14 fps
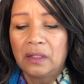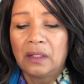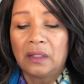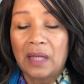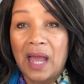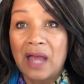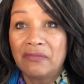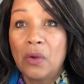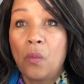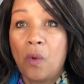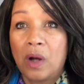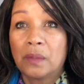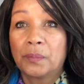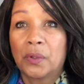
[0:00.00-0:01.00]
having
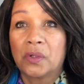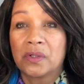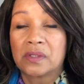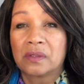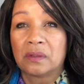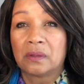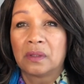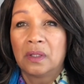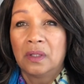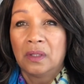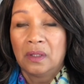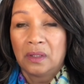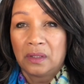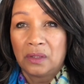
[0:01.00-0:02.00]
one person,
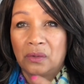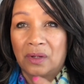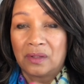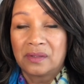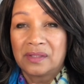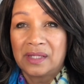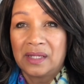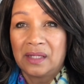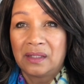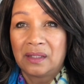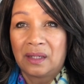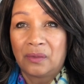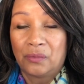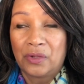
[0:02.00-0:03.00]

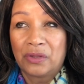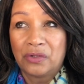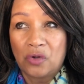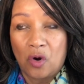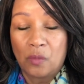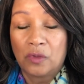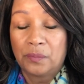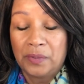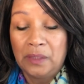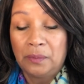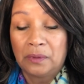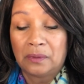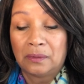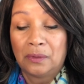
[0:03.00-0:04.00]
say with normal
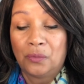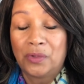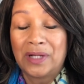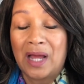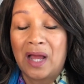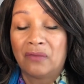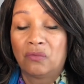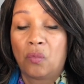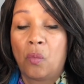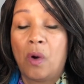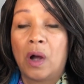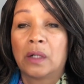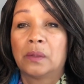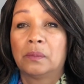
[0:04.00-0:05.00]
people, would have
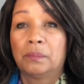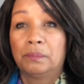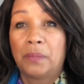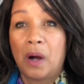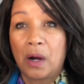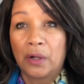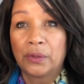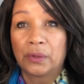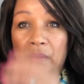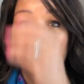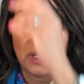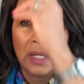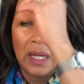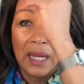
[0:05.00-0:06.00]
one partner,
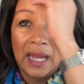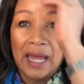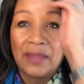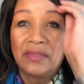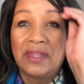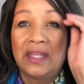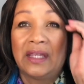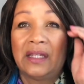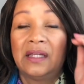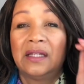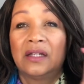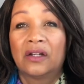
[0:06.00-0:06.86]
and they